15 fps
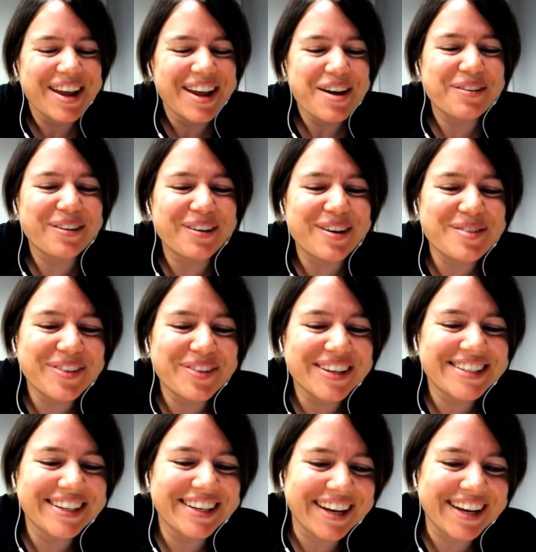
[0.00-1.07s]
We're hoping
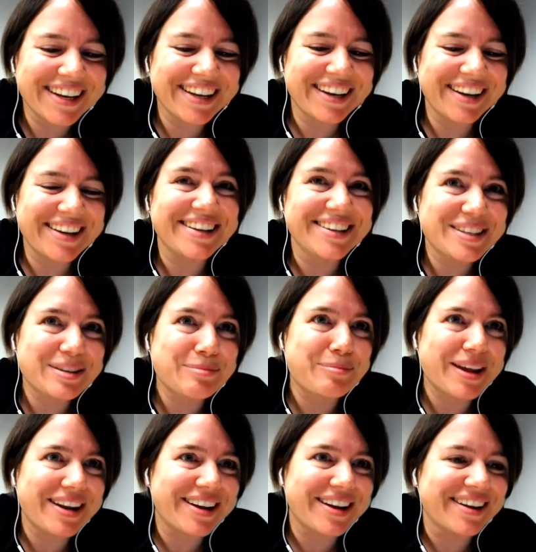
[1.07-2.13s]
to get it into
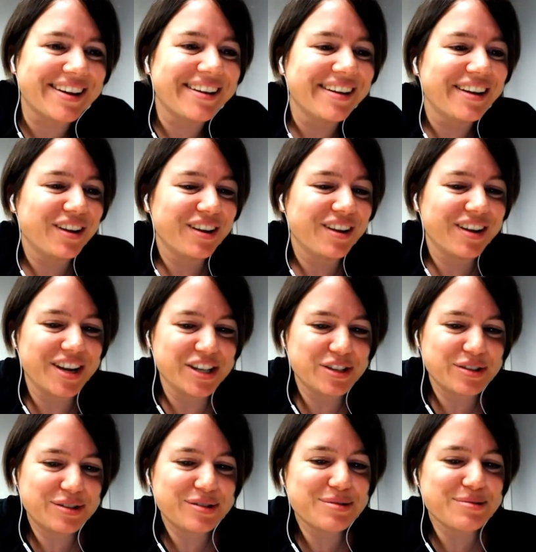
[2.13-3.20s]
beta
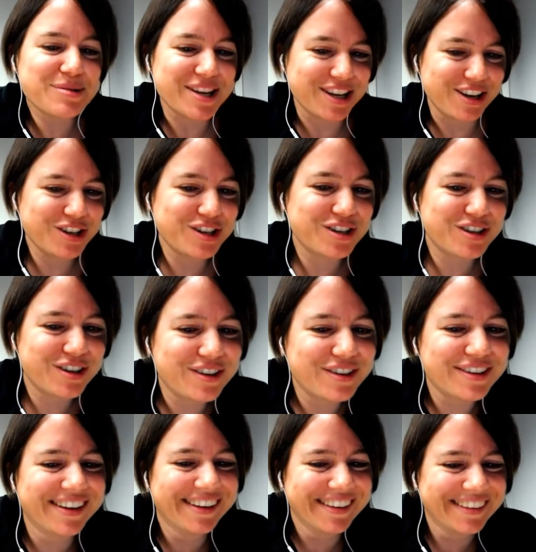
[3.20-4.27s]
soon-ish.
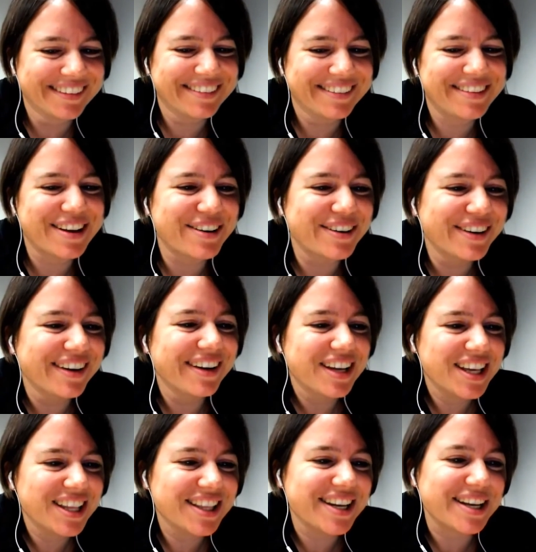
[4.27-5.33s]
So
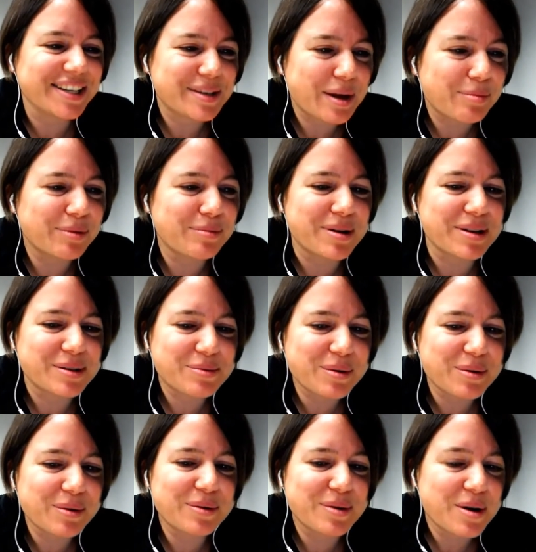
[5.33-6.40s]
in the next couple of months,
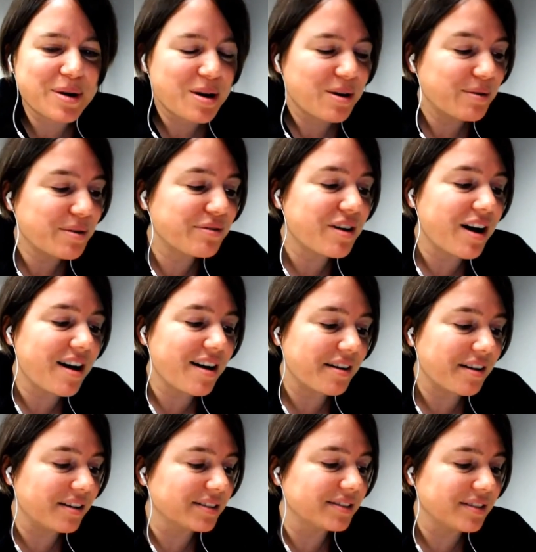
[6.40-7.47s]
we've got
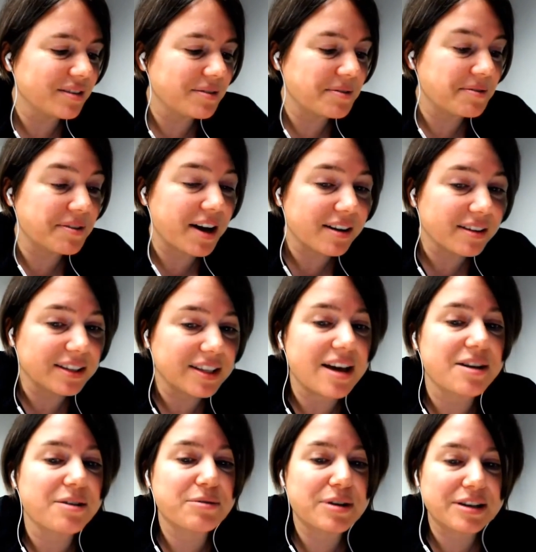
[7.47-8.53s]
a lot
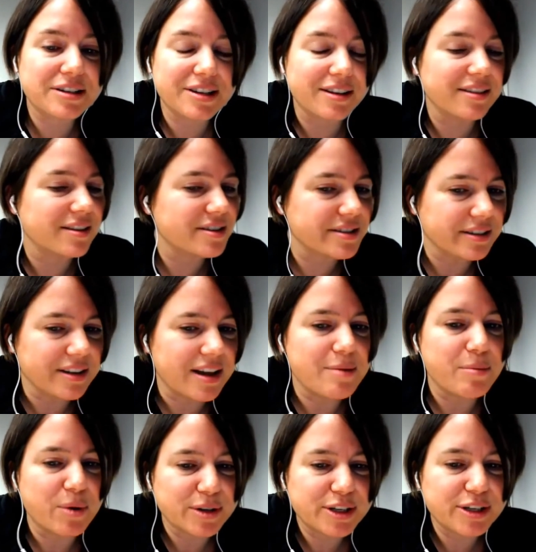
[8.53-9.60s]
of work done. There's a lot
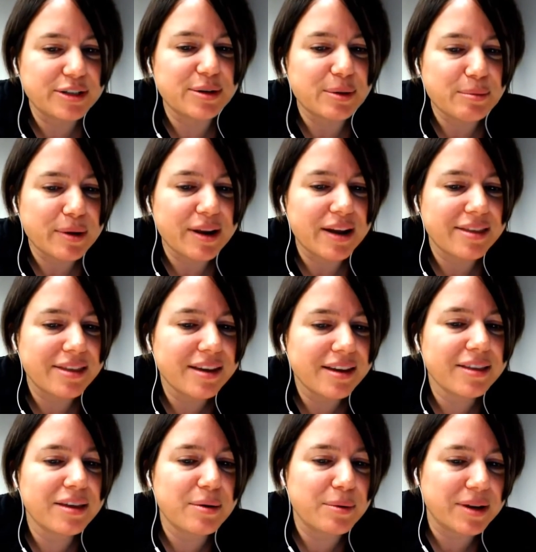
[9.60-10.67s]
more to do, but I think
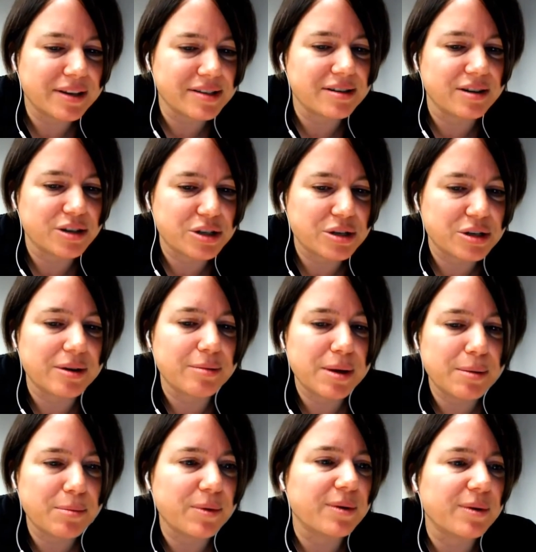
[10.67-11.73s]
that we can start showing
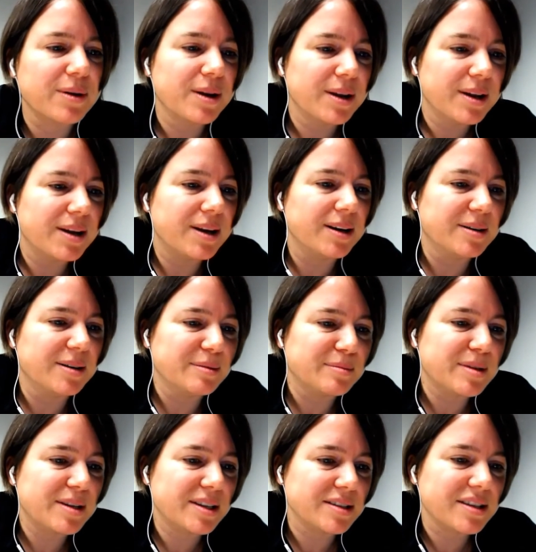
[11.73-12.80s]
people
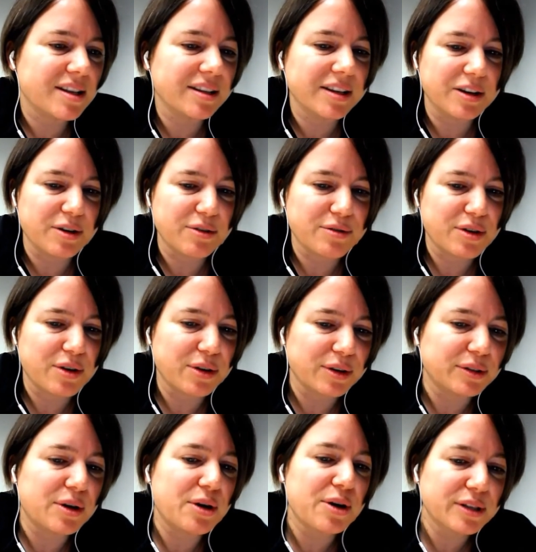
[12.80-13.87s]
and selling an
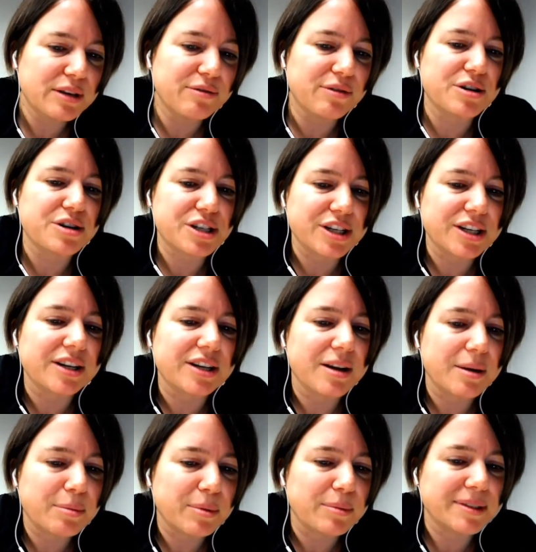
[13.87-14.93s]
early version in a
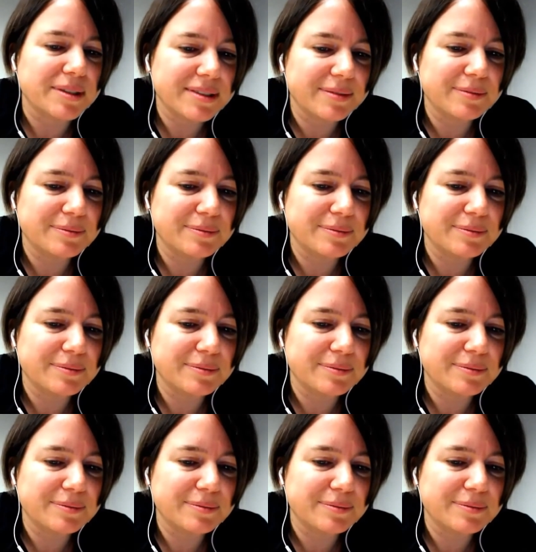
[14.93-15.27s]
couple of months.